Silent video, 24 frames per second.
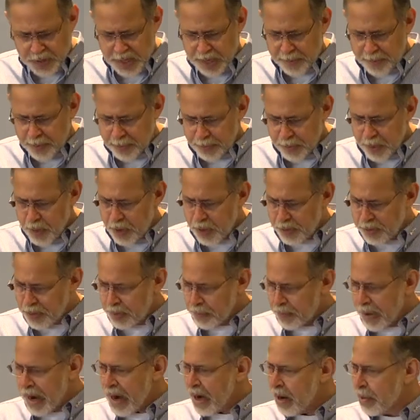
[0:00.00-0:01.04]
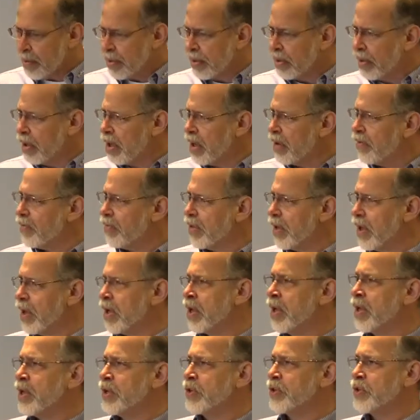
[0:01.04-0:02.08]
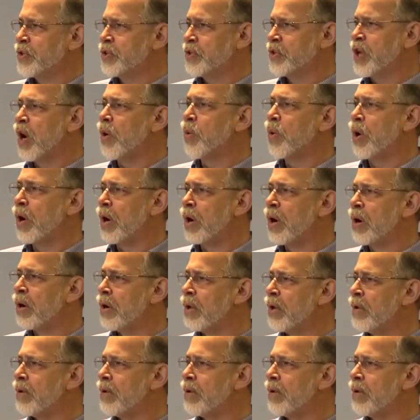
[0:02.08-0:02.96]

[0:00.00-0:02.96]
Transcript: A lot of people call it the parable of the sower,